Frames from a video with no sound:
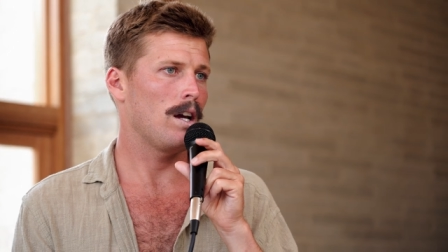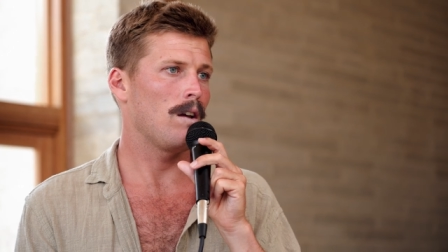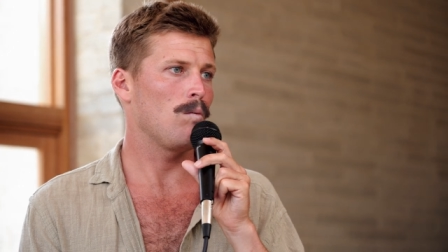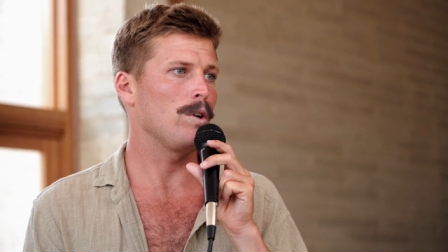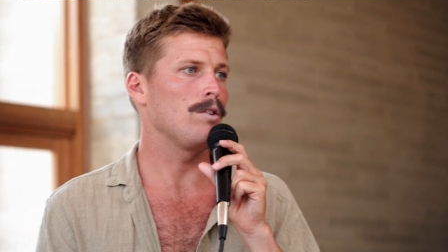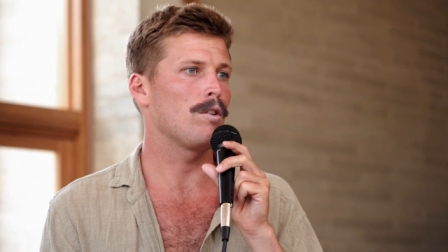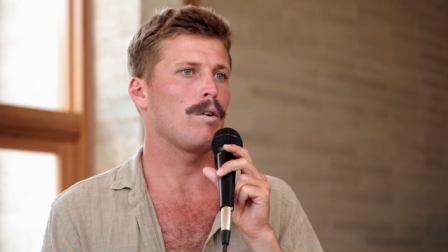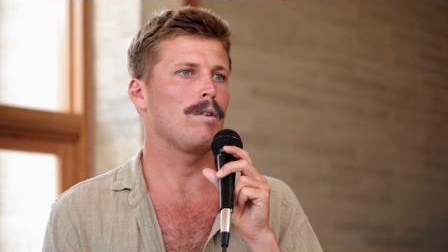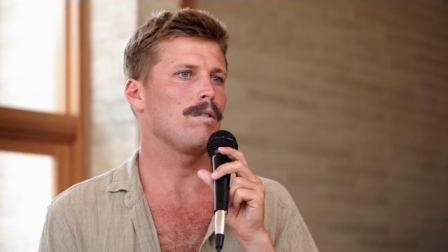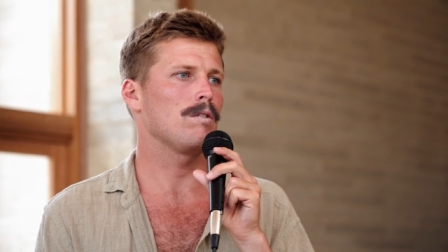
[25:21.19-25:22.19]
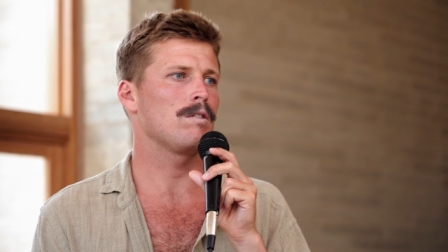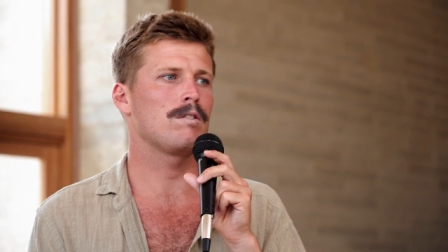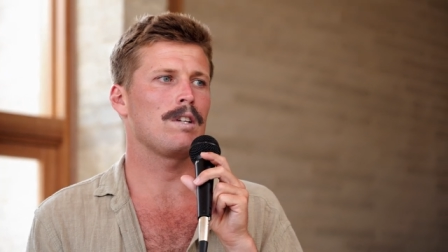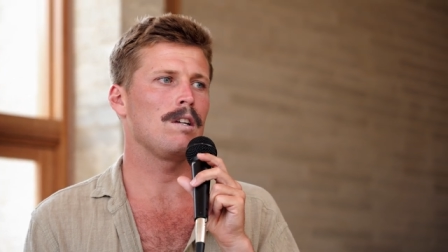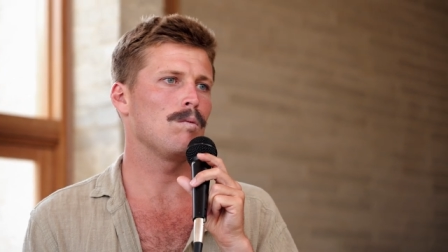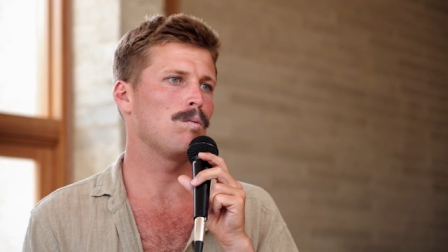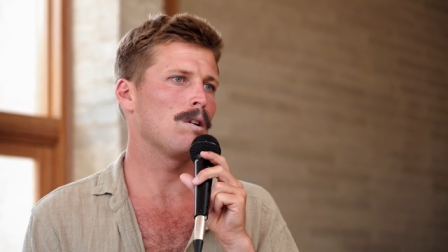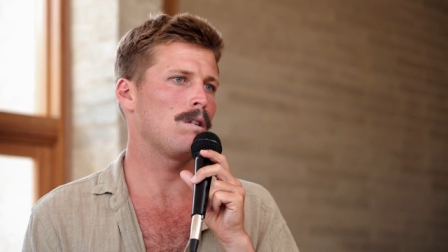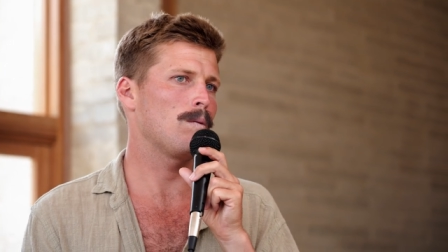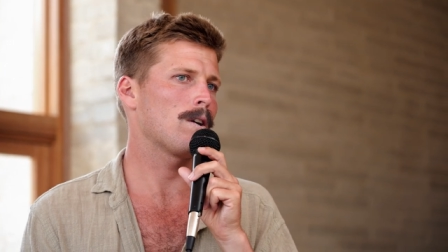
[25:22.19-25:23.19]
and we don't see the
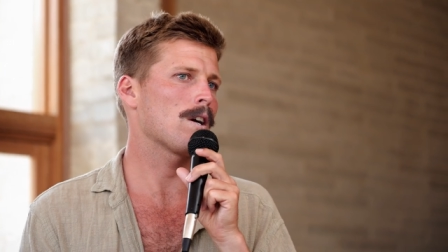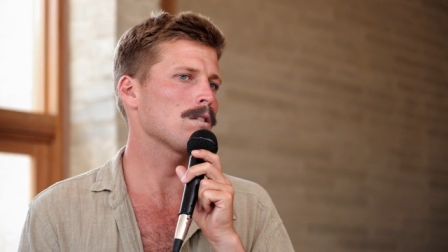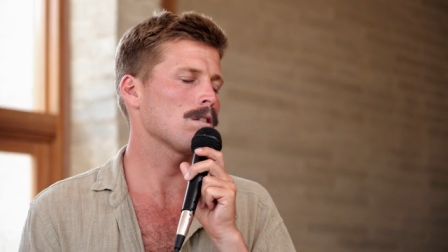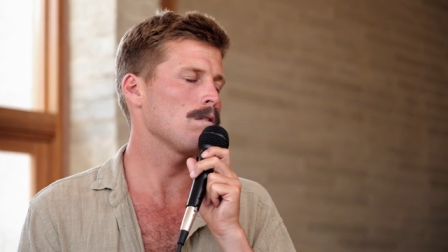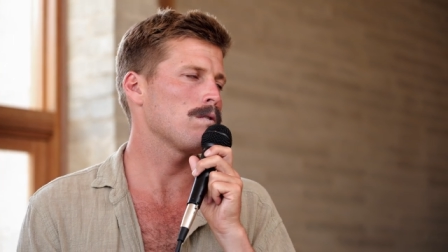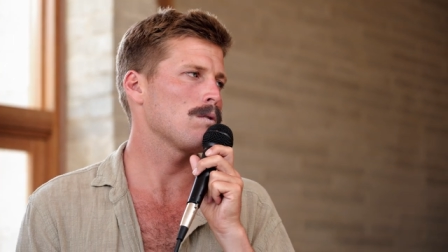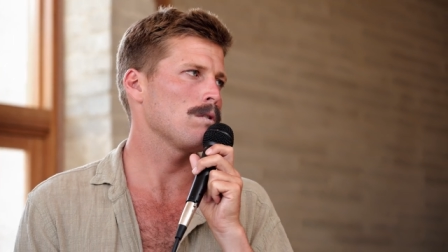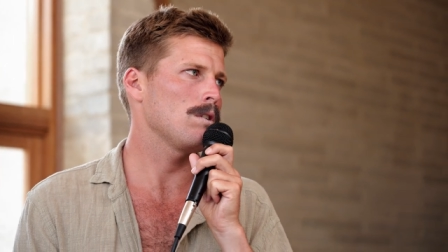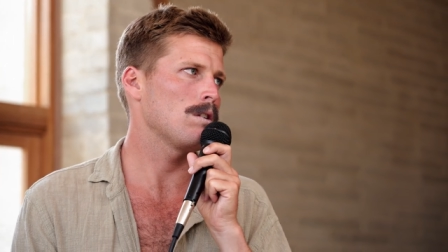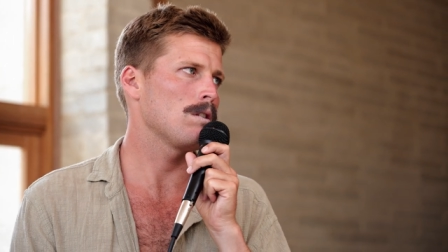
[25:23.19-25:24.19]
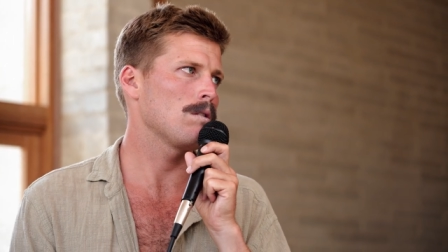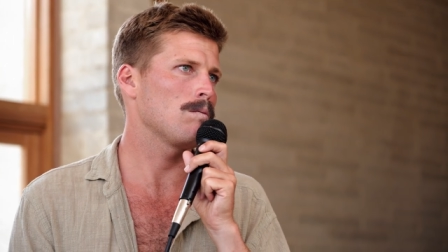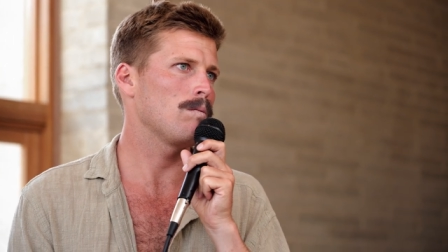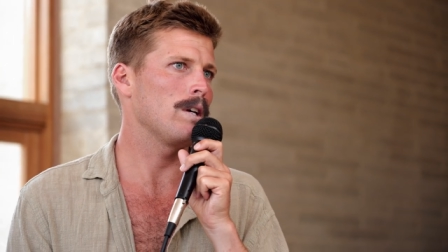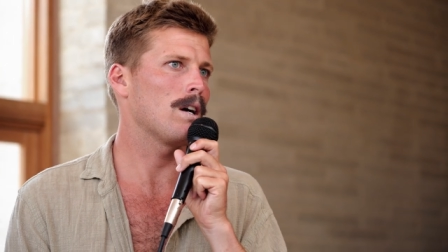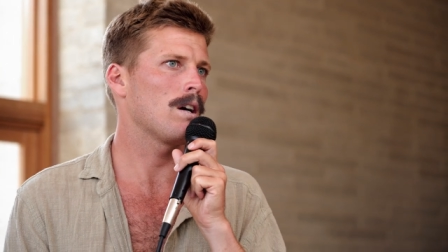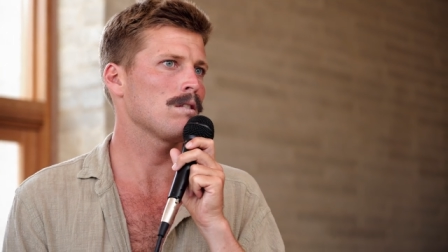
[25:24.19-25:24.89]
world that we're asking for. You know, we mm.